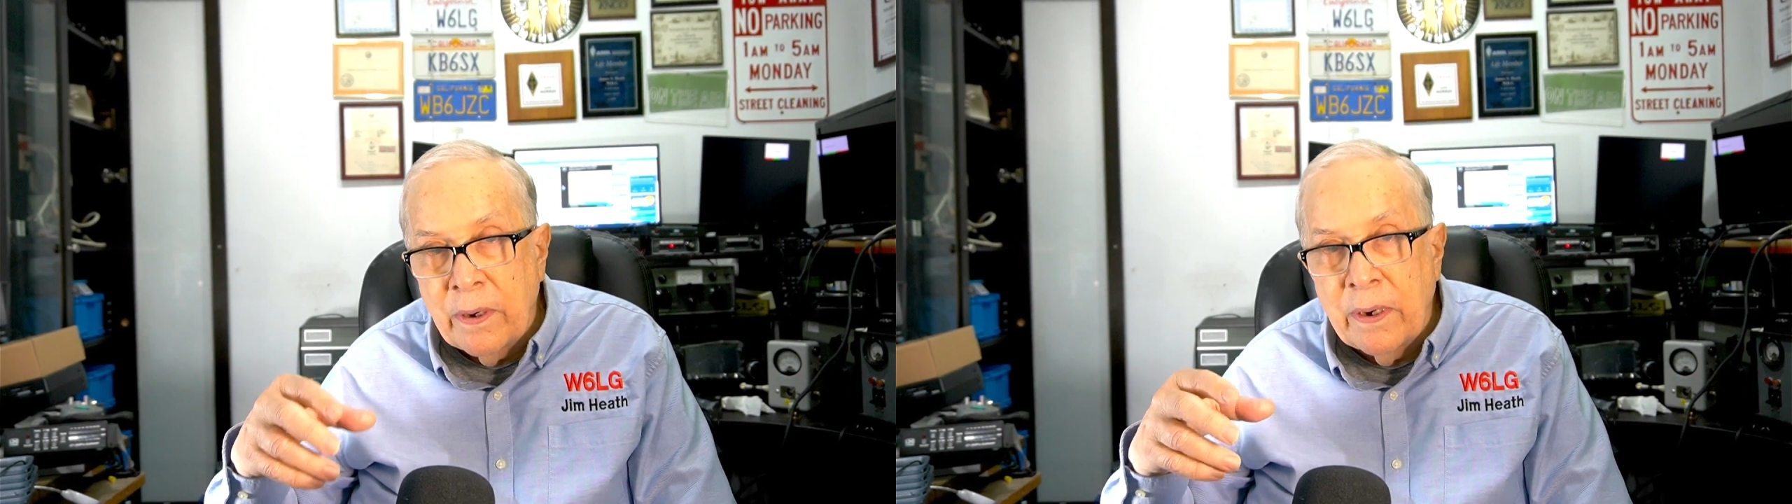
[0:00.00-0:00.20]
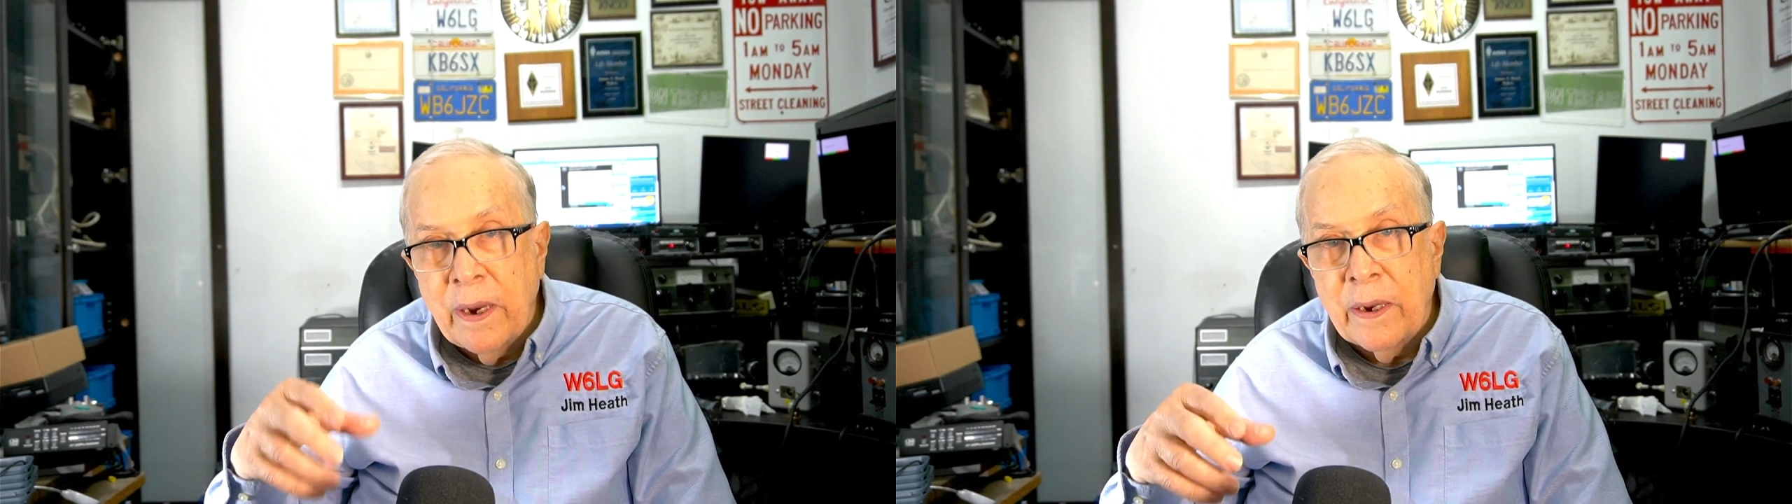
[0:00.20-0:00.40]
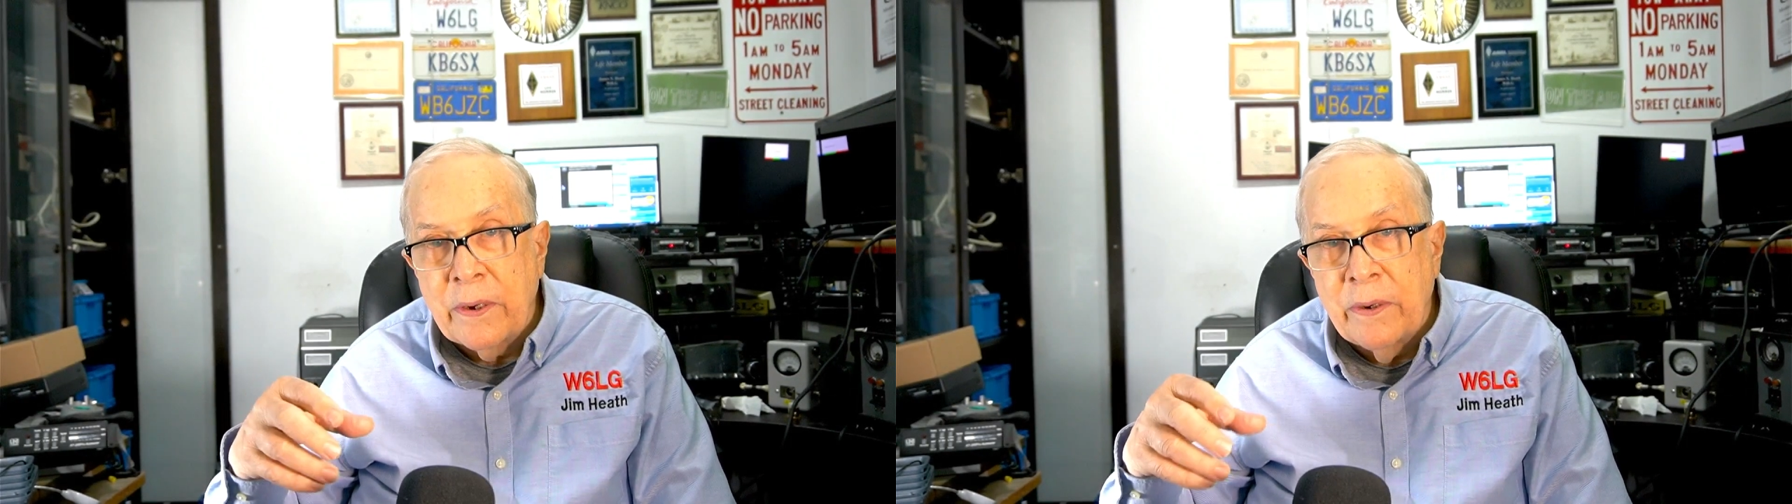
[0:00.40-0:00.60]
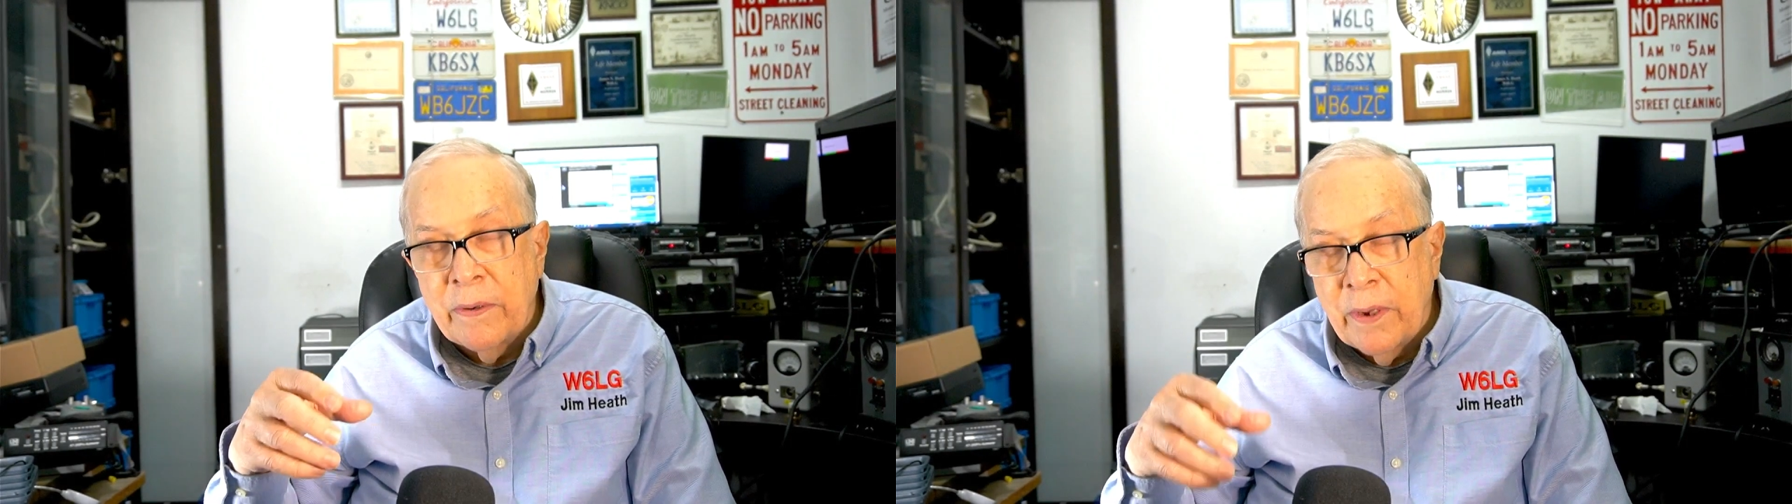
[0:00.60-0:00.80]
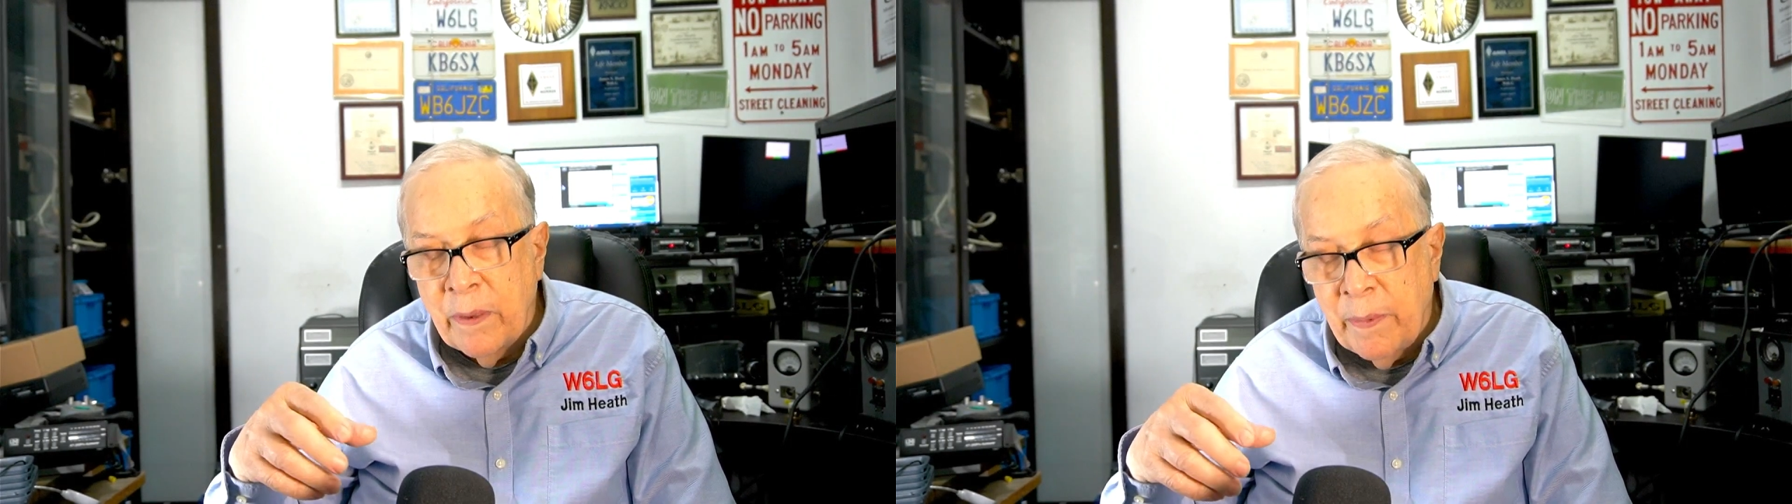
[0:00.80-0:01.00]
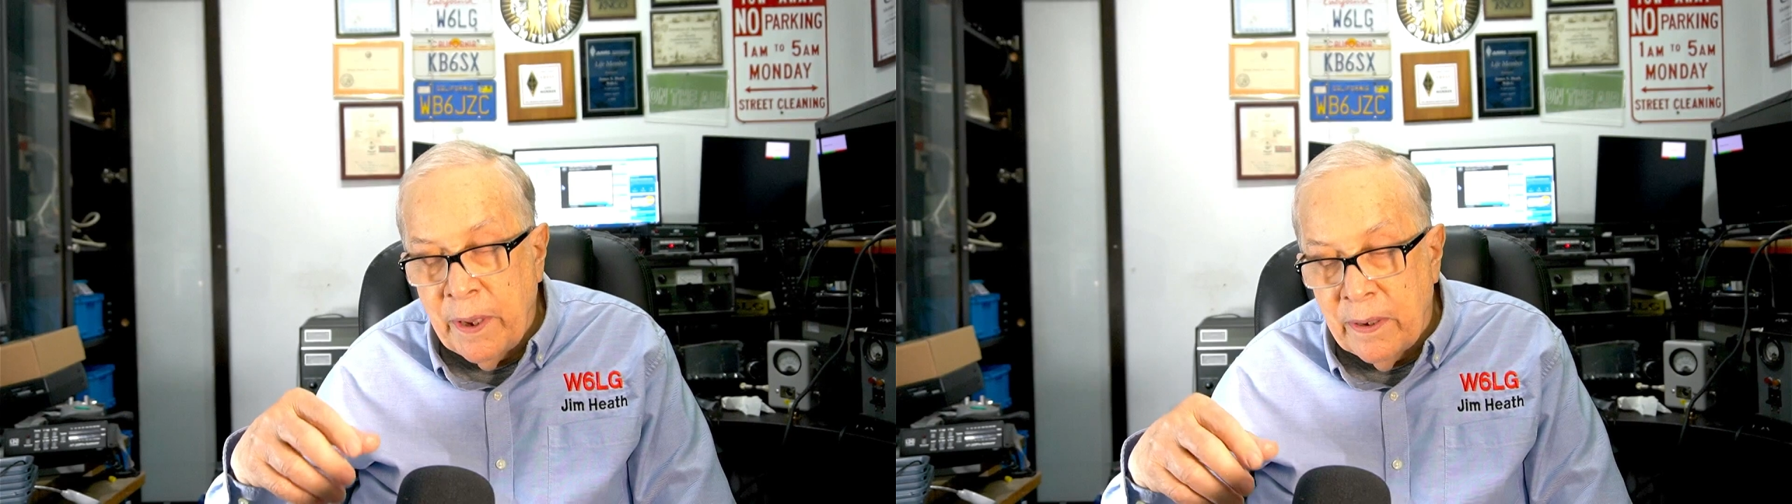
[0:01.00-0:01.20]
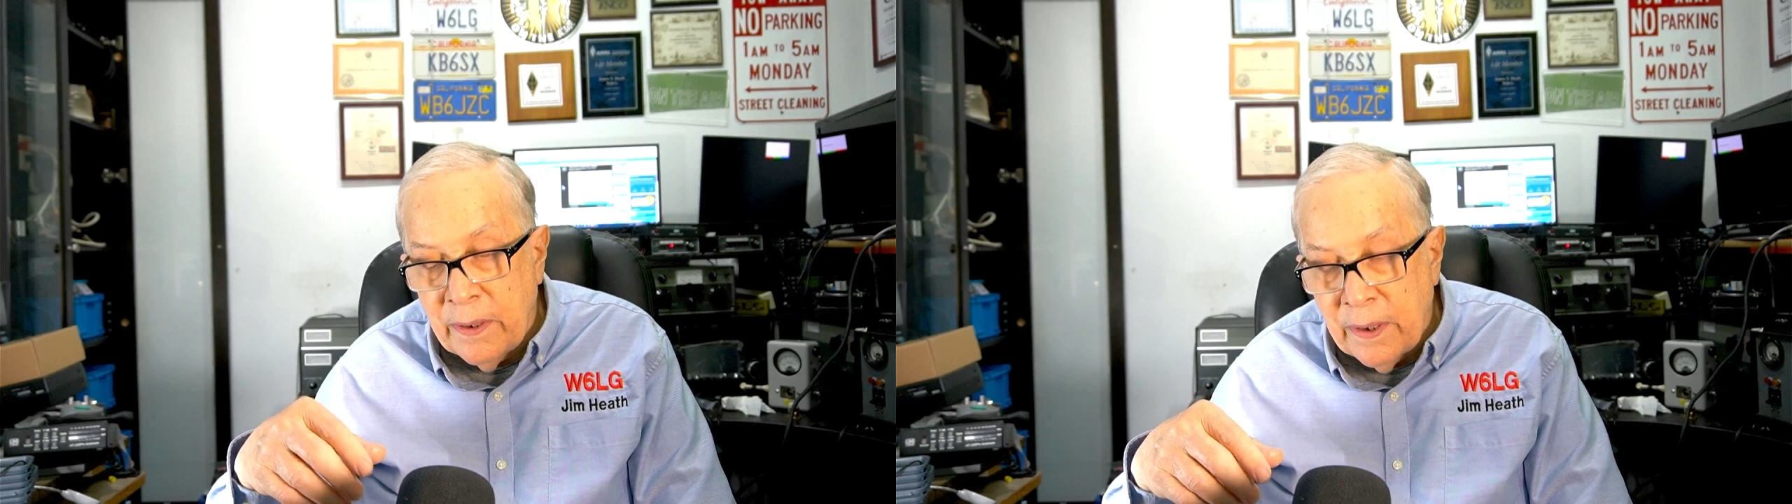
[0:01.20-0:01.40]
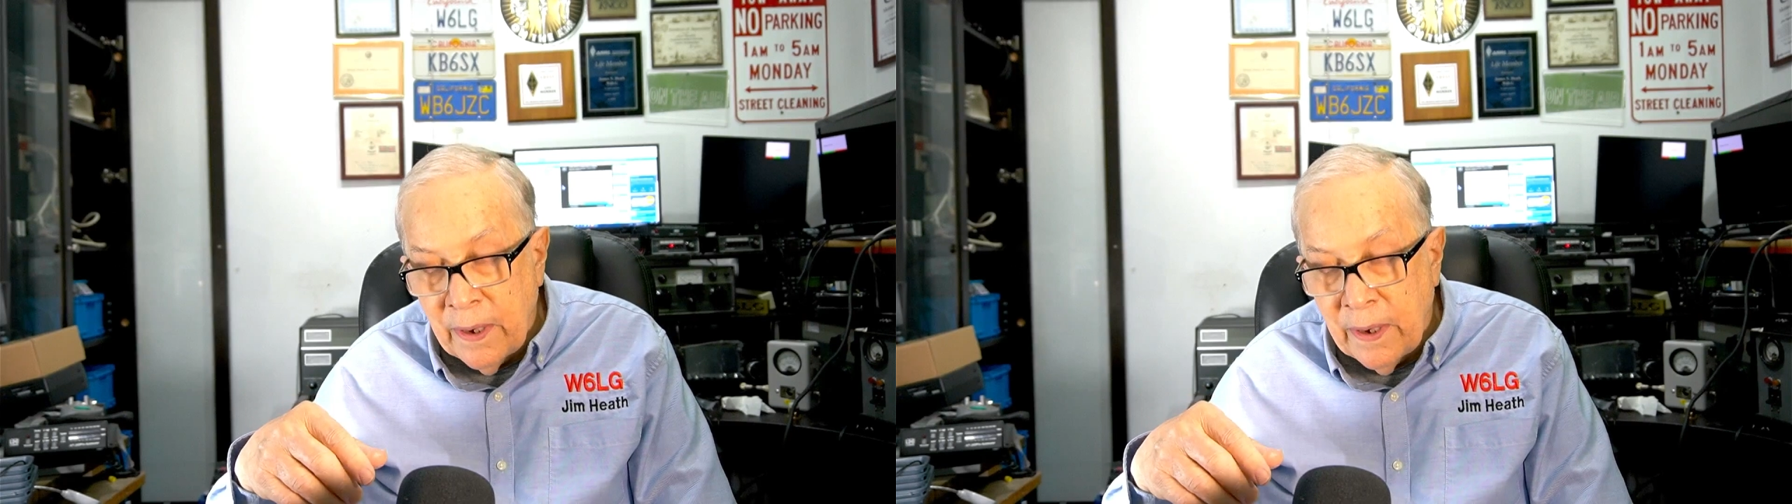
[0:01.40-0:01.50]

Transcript: connection to the pins.